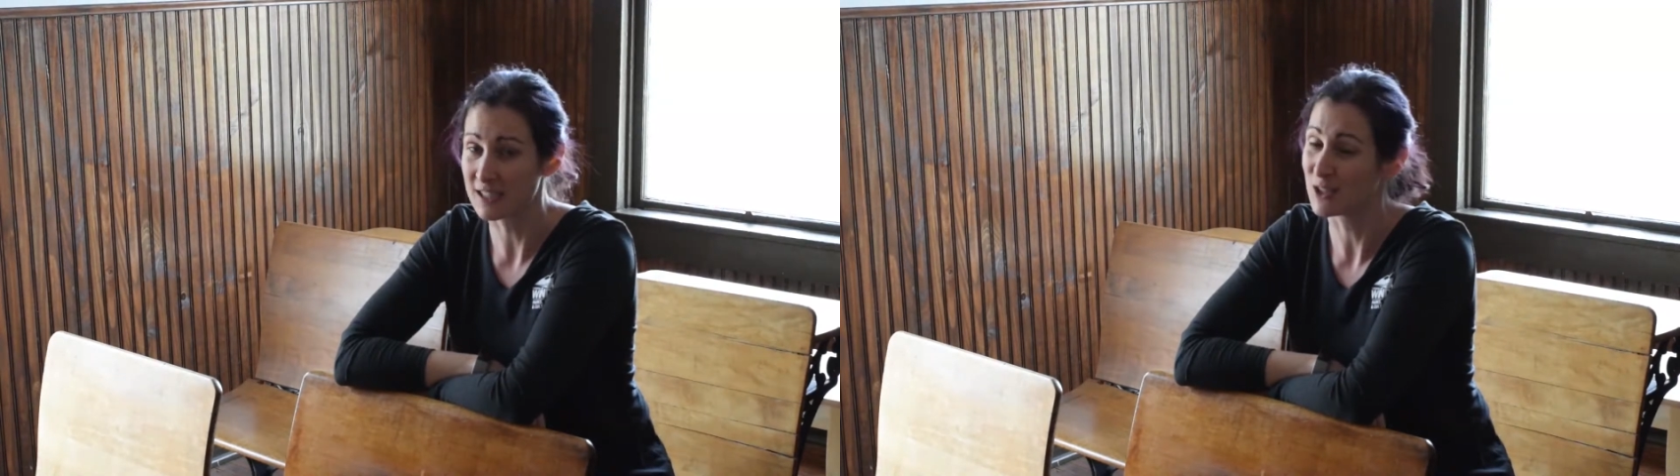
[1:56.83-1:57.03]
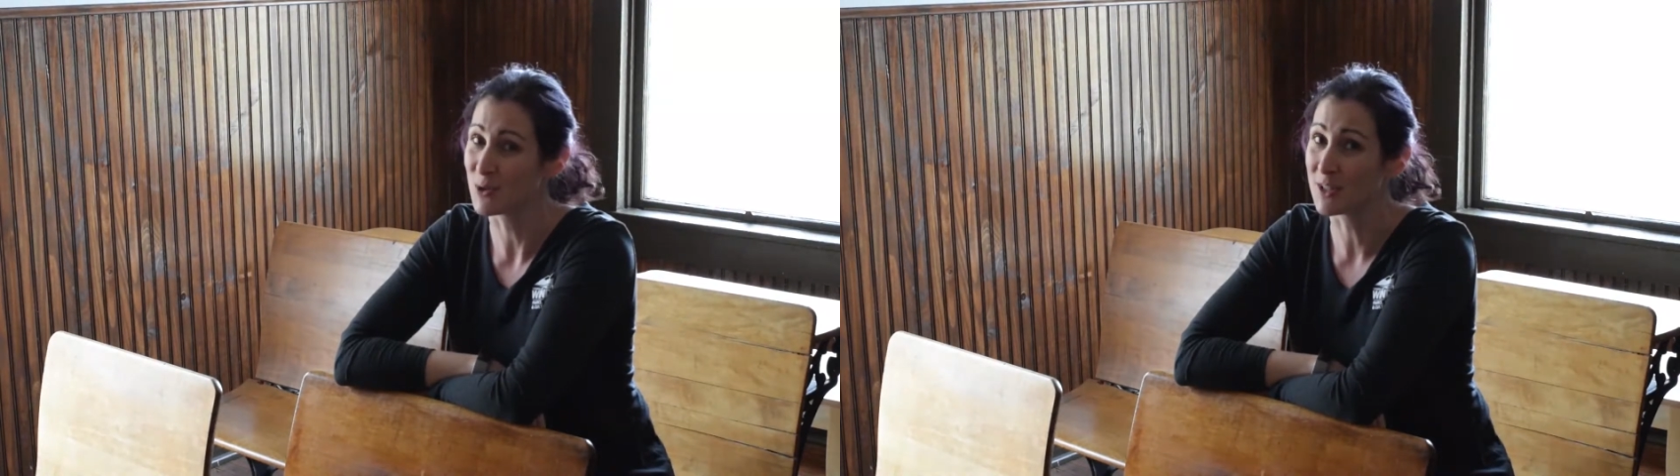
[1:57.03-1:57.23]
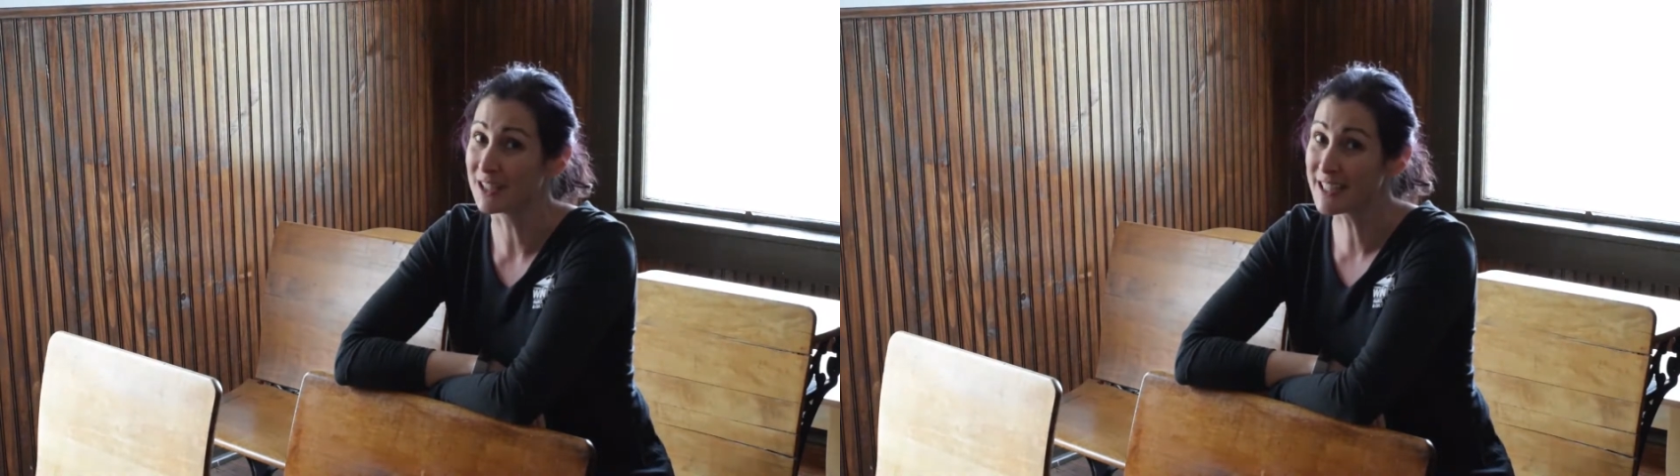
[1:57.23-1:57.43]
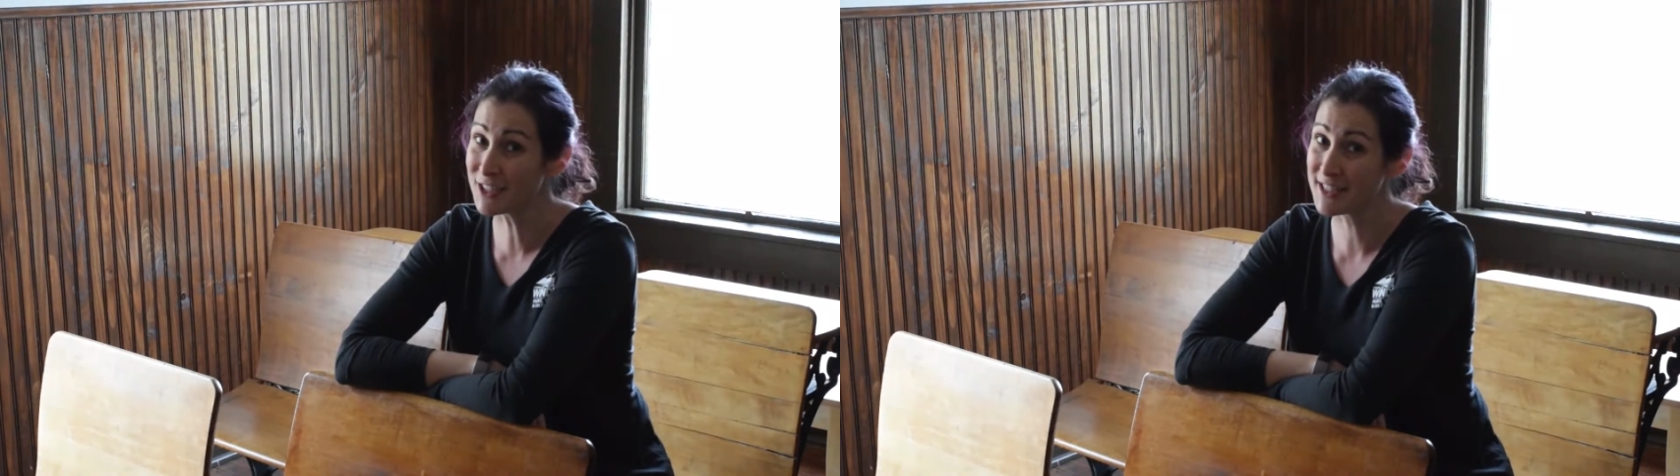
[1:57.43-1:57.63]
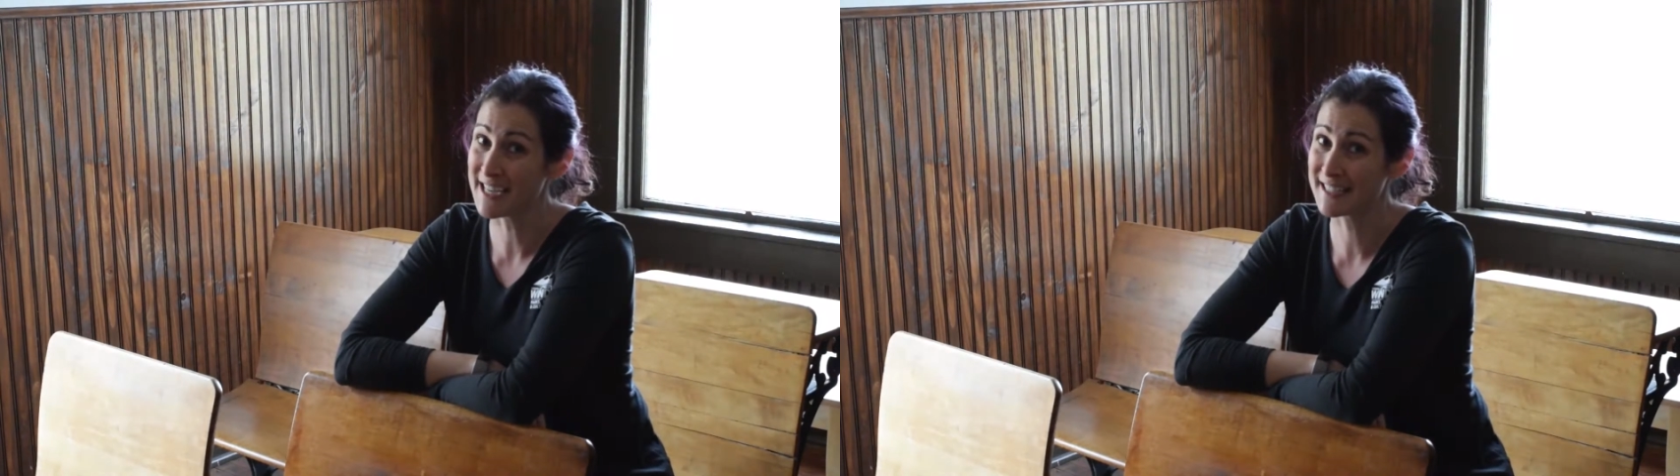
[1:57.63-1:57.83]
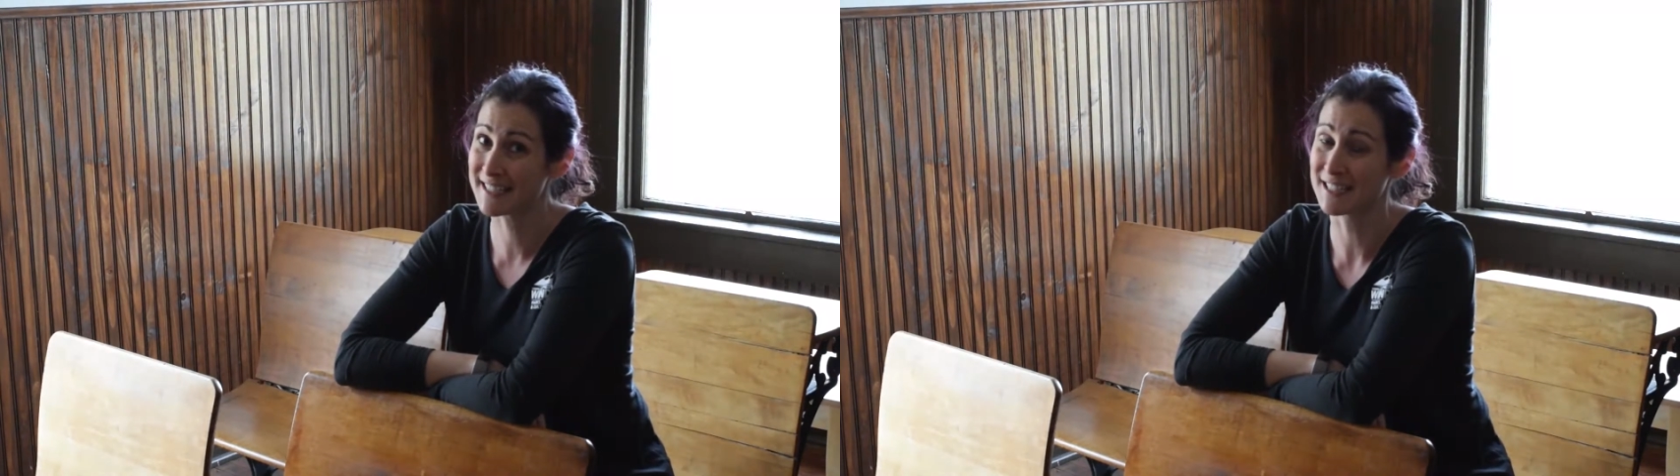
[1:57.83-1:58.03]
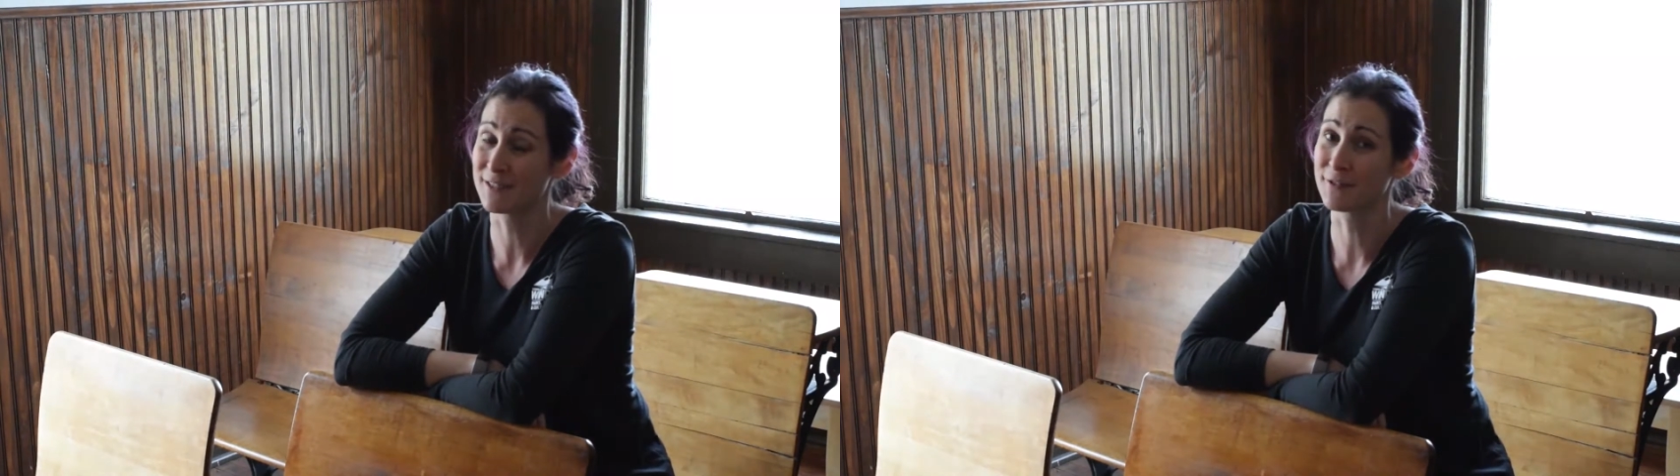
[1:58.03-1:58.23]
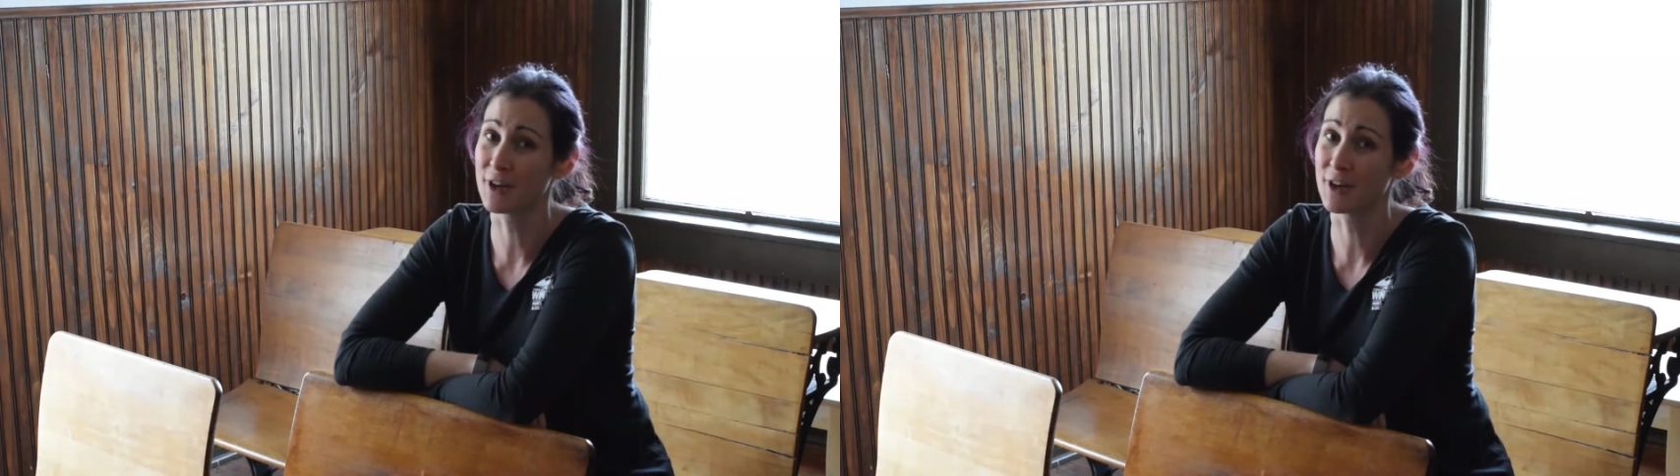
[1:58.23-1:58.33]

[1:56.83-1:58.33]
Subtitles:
And so the little desks in the